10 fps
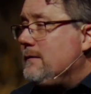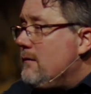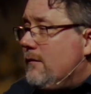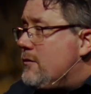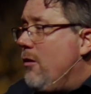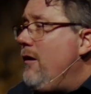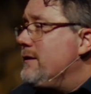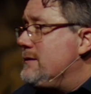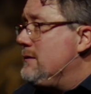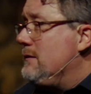So, of
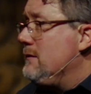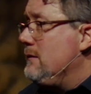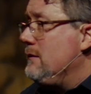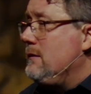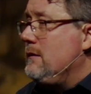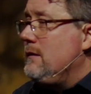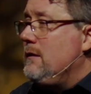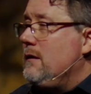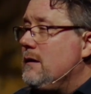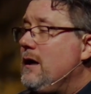course,
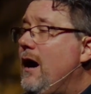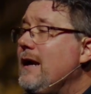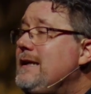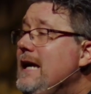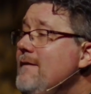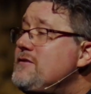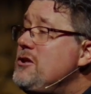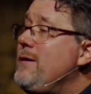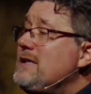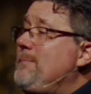God gives
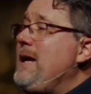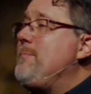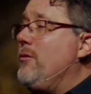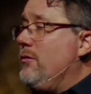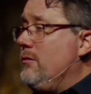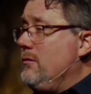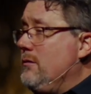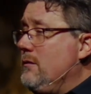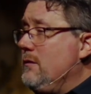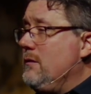to his people.
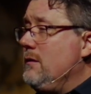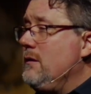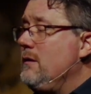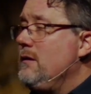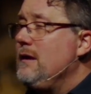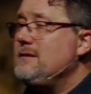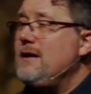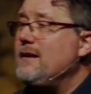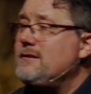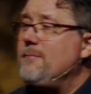
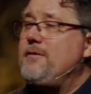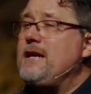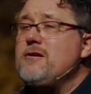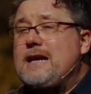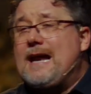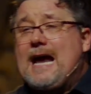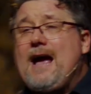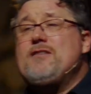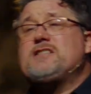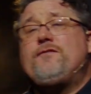It's not something you can't
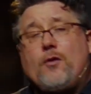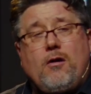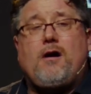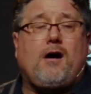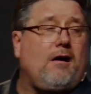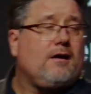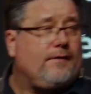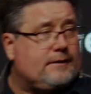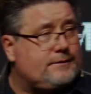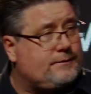have. It's for all
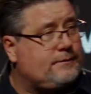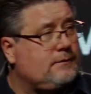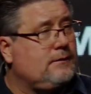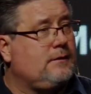of us.